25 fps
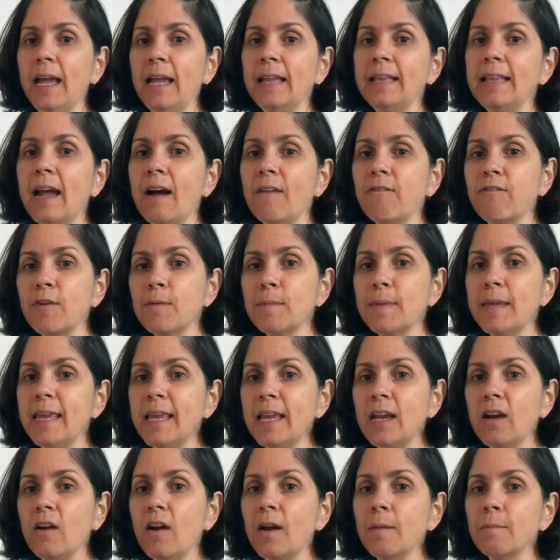Now from
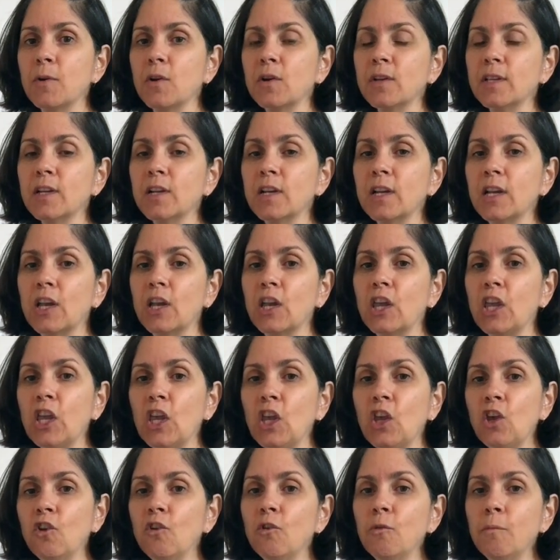here, I'm going to
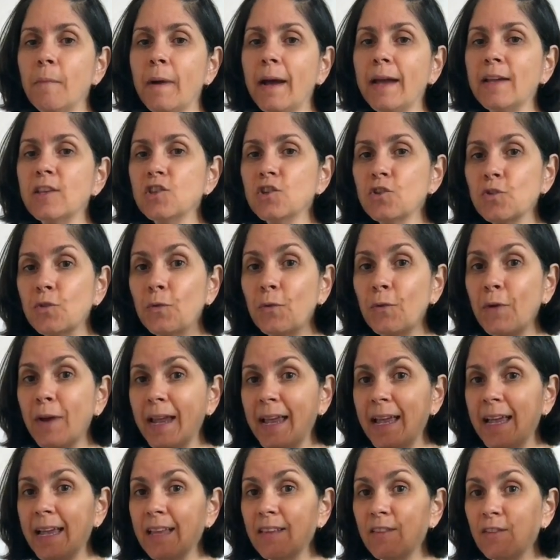cue my
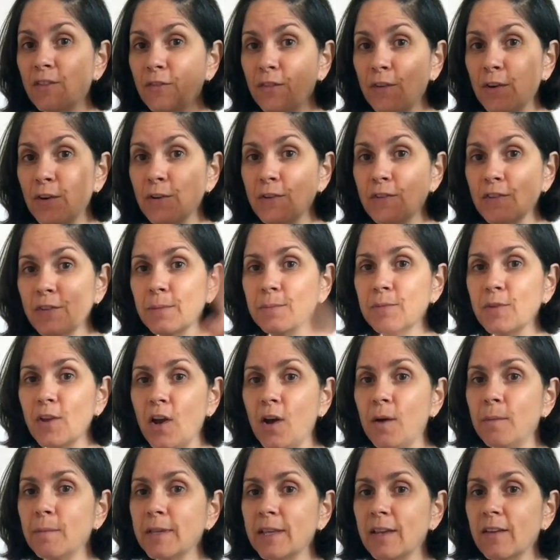transverse
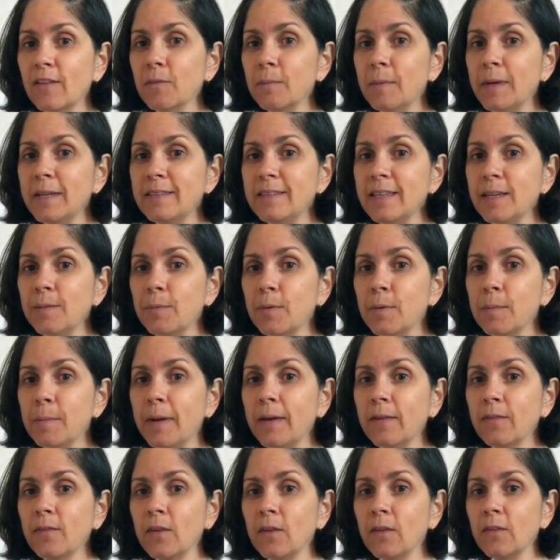abdominis, my deeper
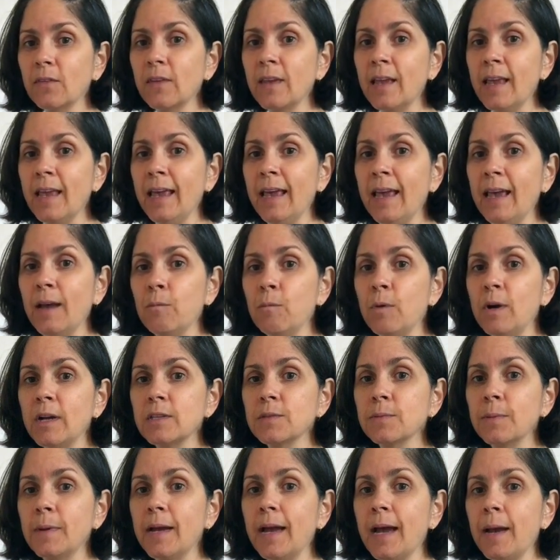muscles, and watch
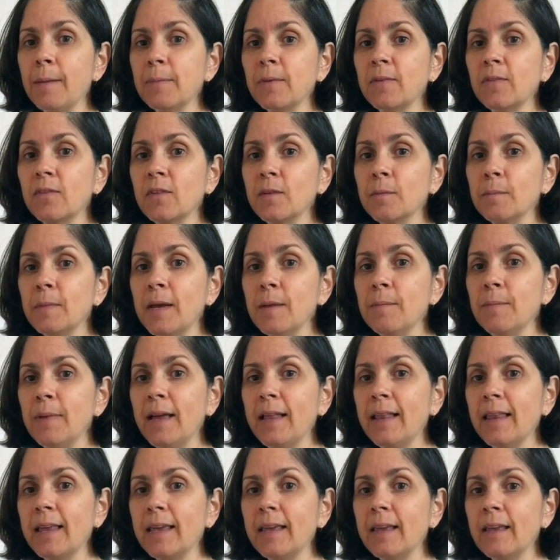what happens to my
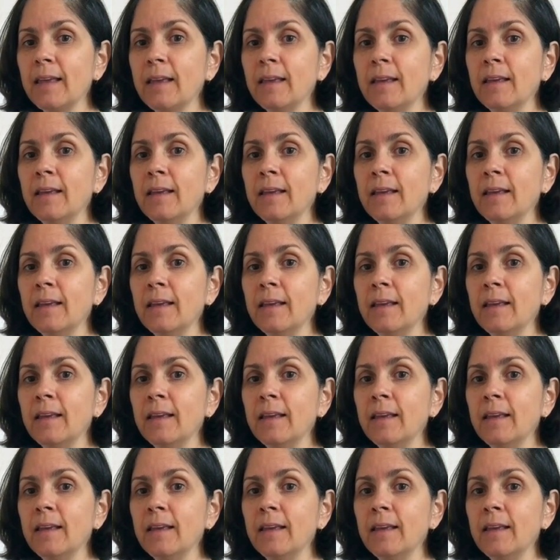belly.